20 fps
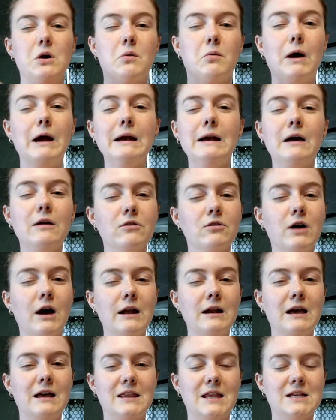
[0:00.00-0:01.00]
Right now they're
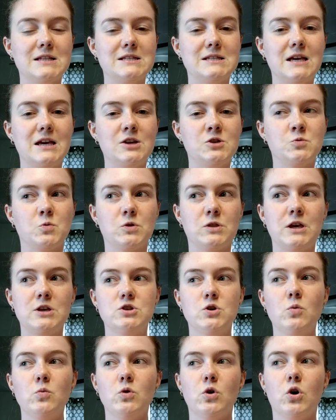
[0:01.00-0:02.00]
kind of at that stage where they
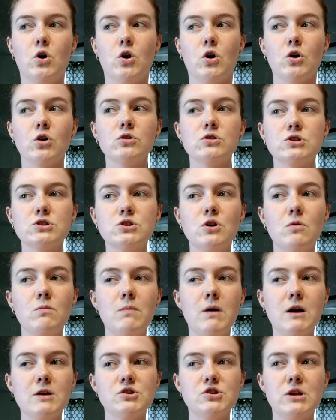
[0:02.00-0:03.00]
don't hurt so
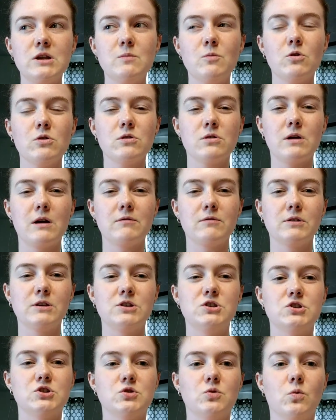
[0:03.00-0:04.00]
much anymore, they're not really
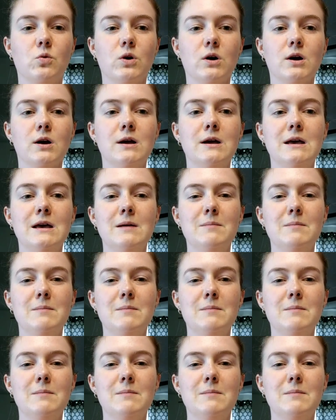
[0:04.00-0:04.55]
sore,